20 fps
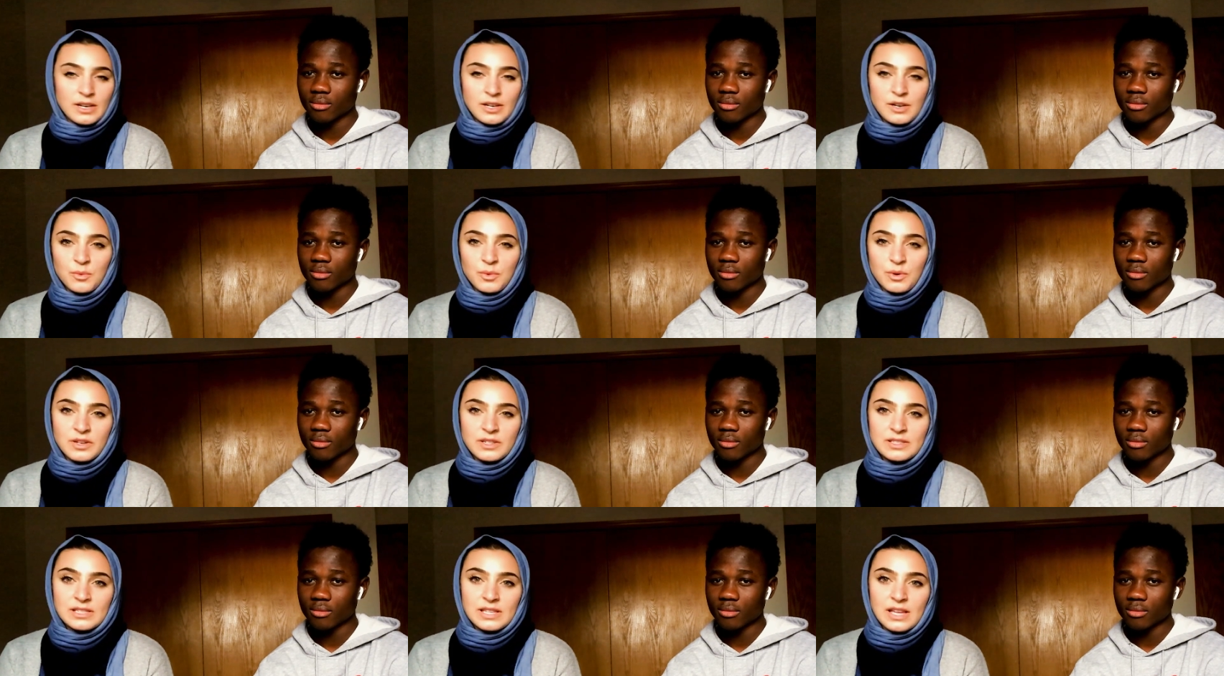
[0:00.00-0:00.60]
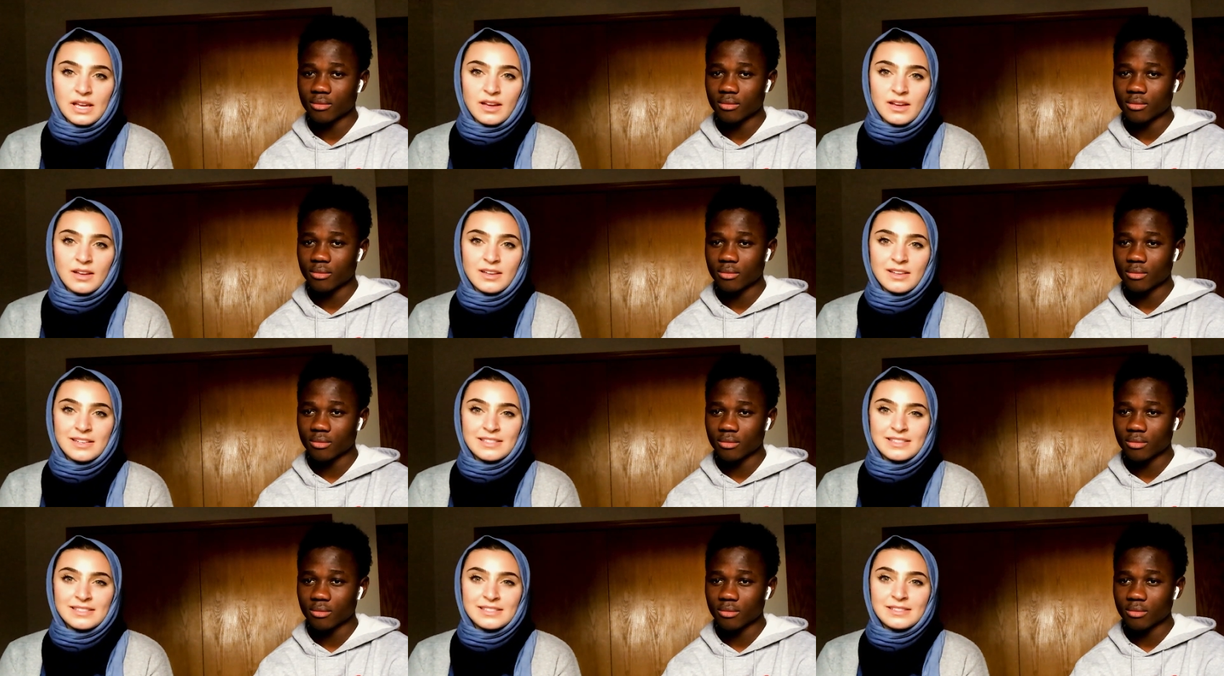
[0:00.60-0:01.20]
Speaker 1: any words that
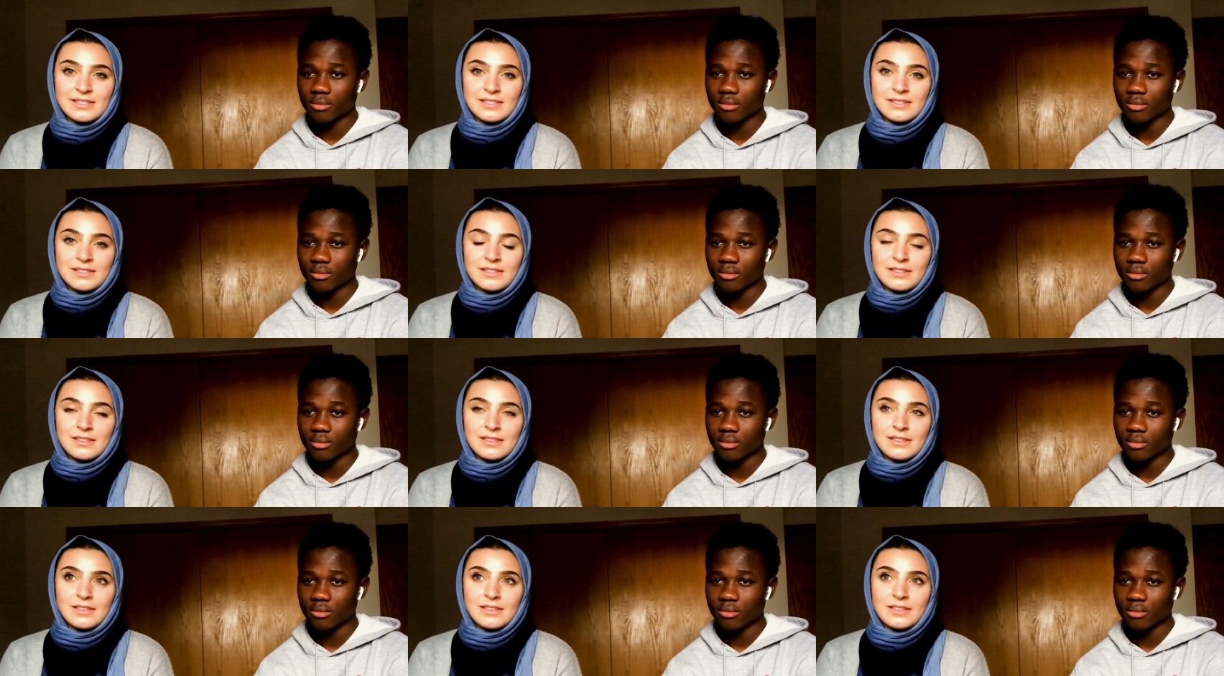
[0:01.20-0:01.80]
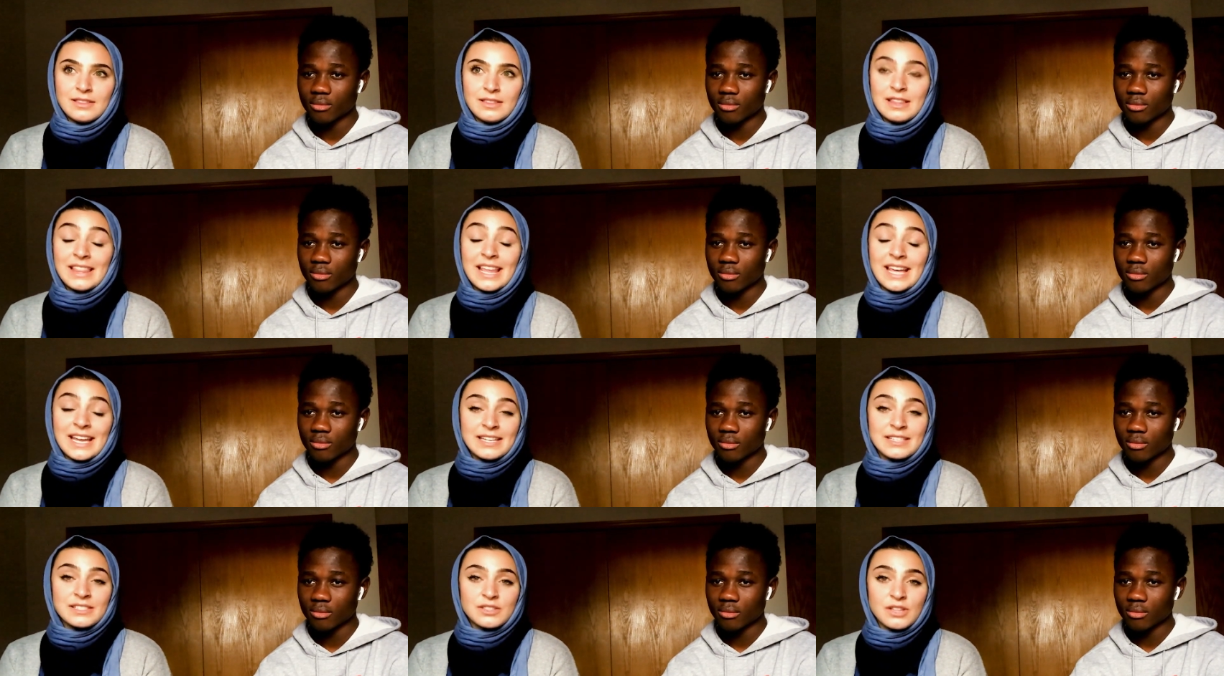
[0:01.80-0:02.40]
is
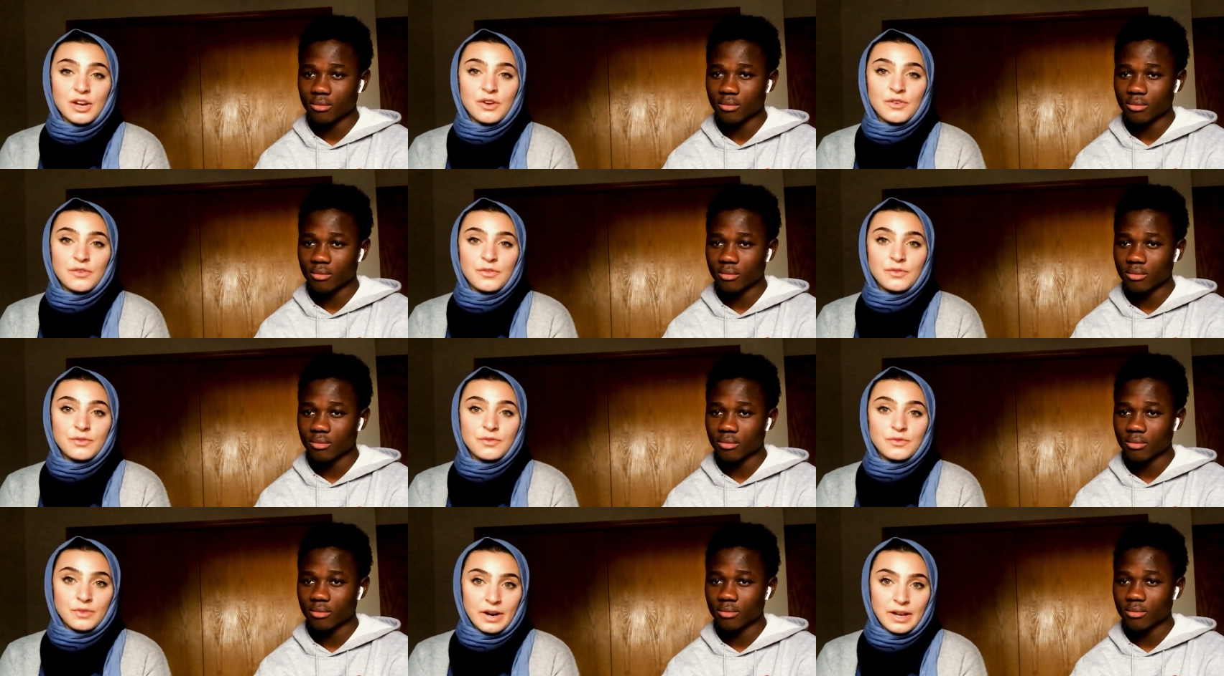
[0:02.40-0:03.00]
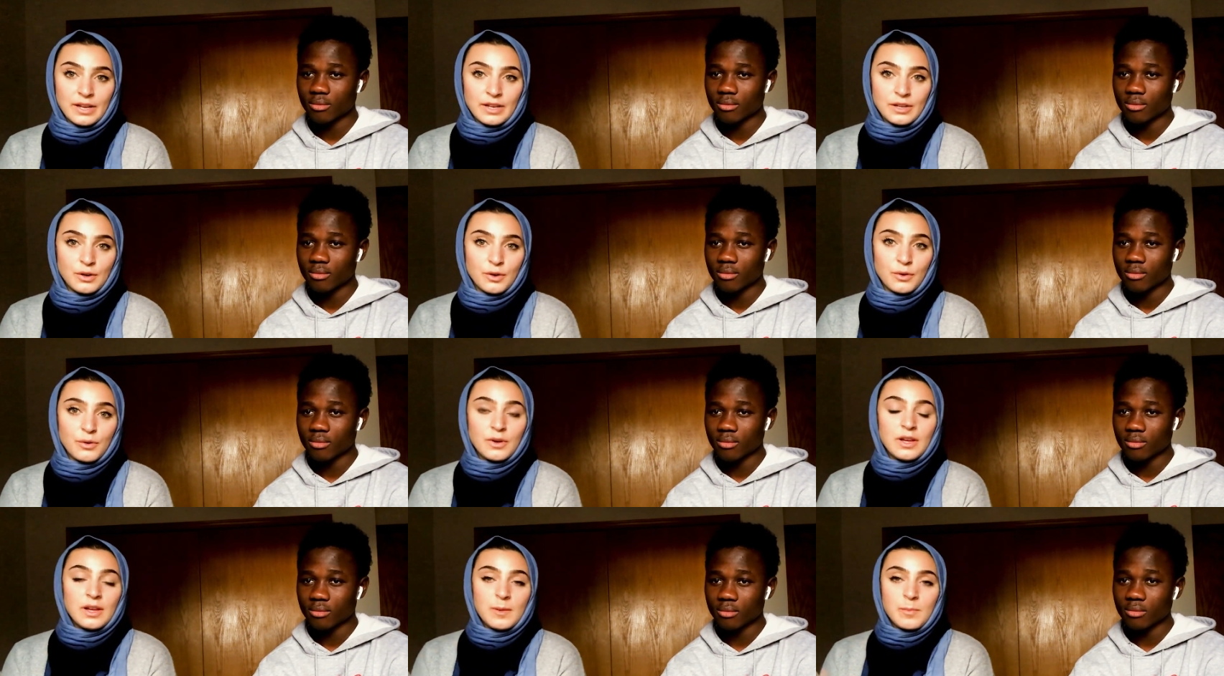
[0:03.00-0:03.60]
that is not right, you
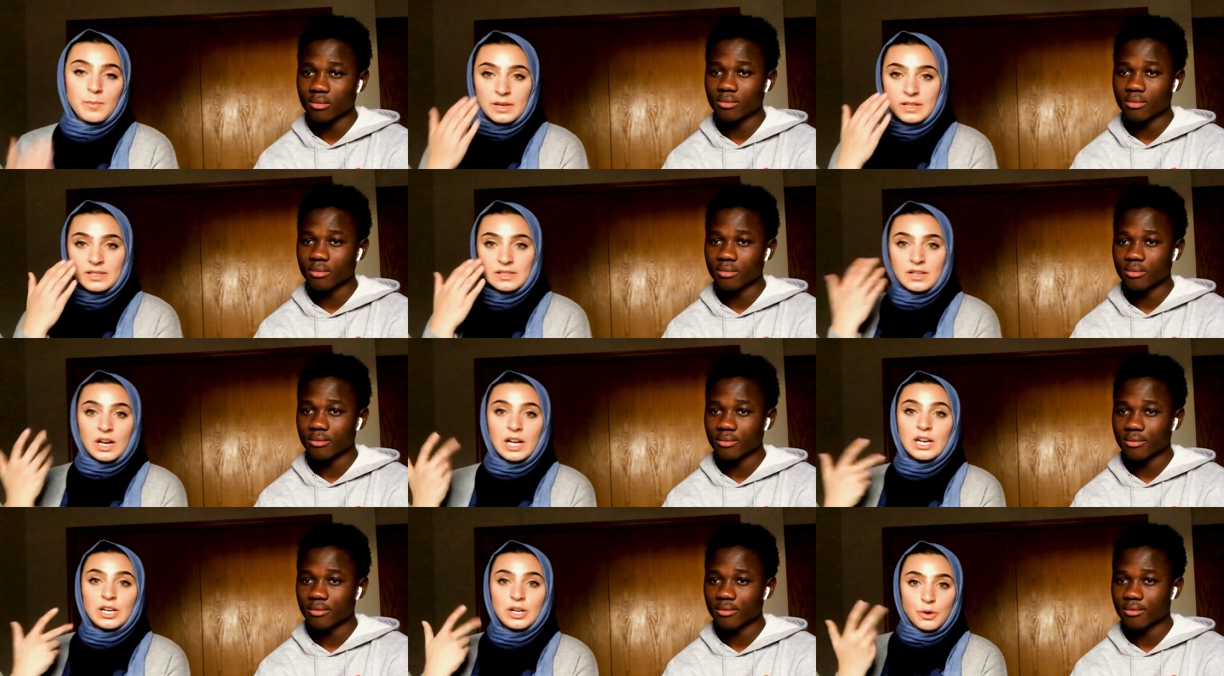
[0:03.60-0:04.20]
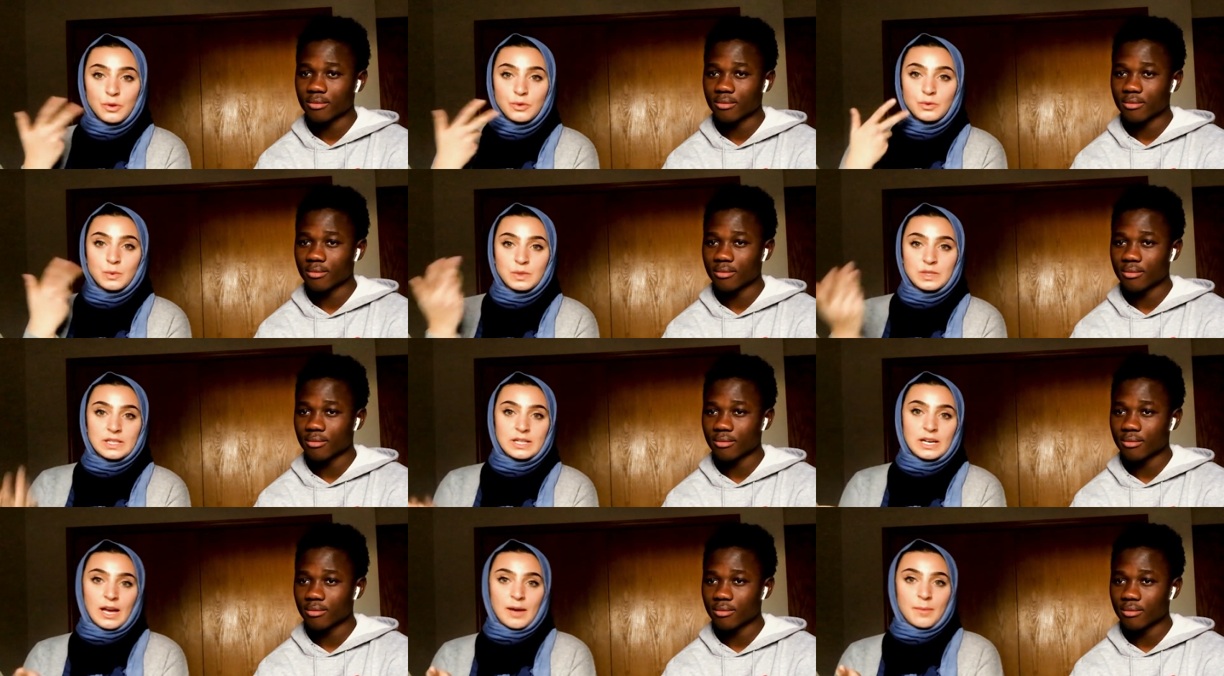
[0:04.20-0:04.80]
know? Mm-hmm. Because God knows what's
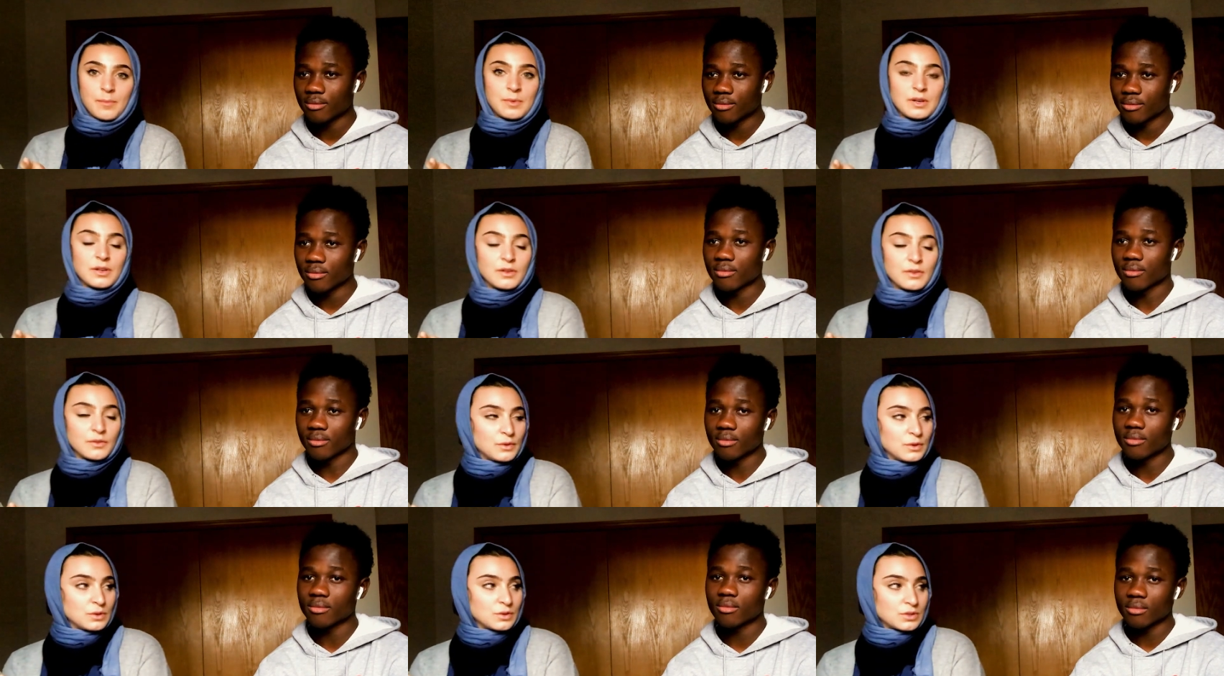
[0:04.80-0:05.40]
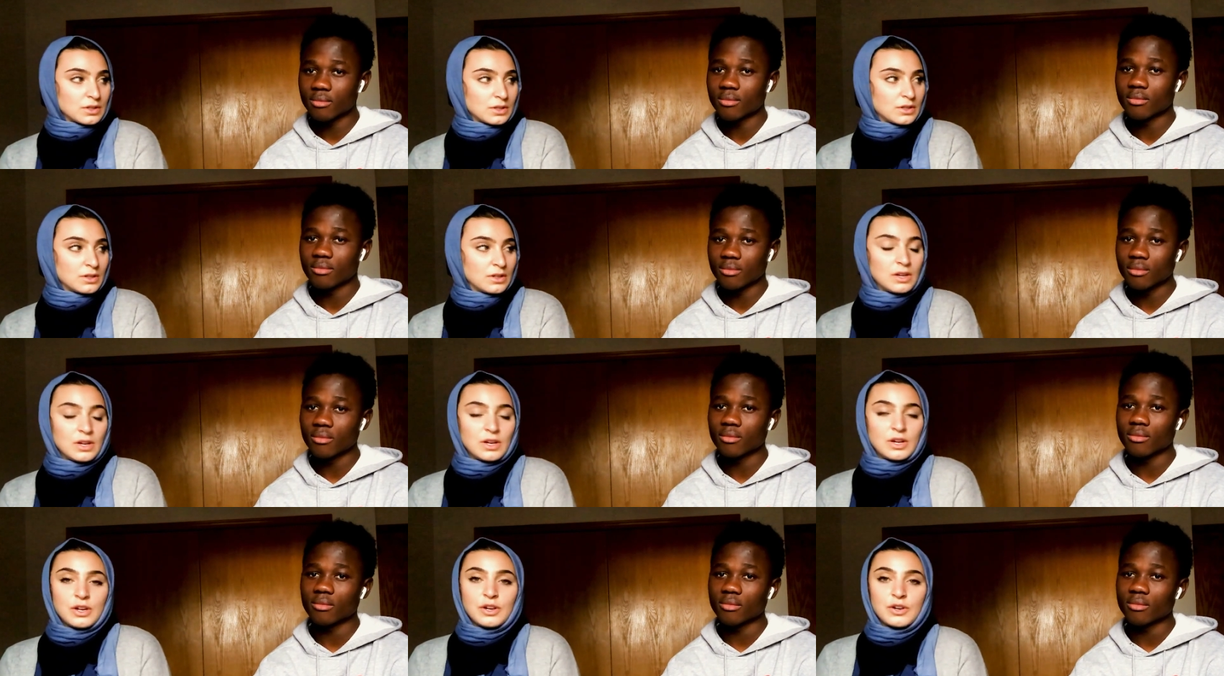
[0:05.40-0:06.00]
going to happen in the future.
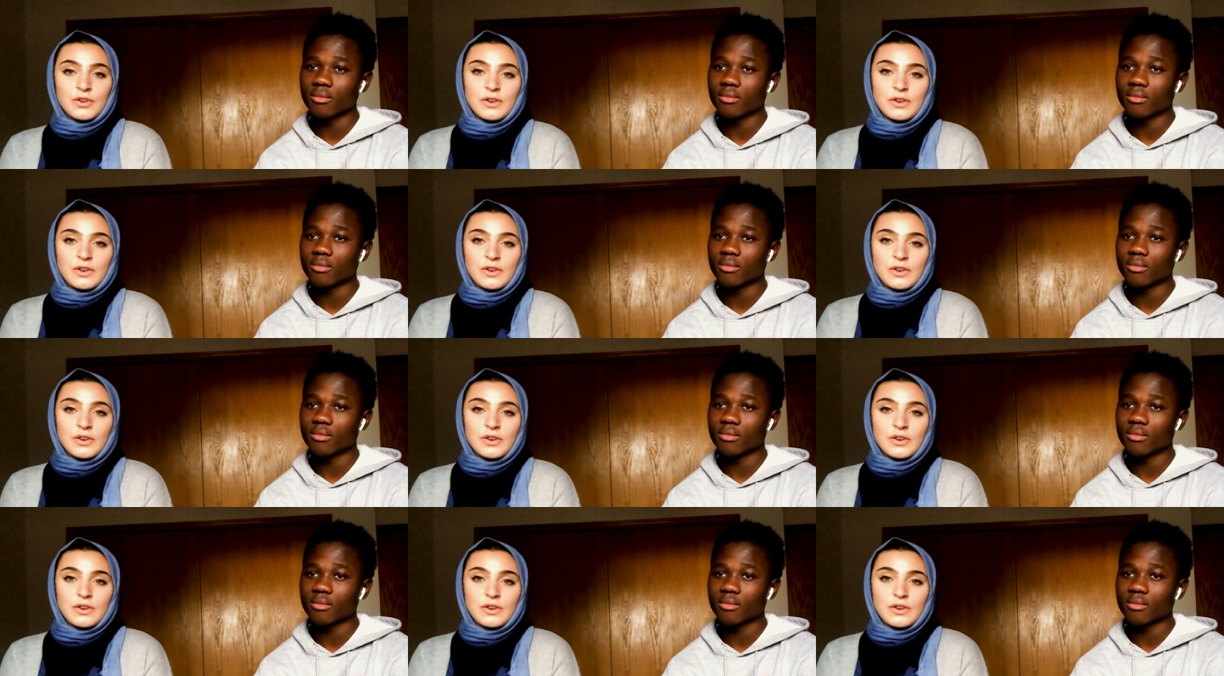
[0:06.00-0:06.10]
Mm-hmm.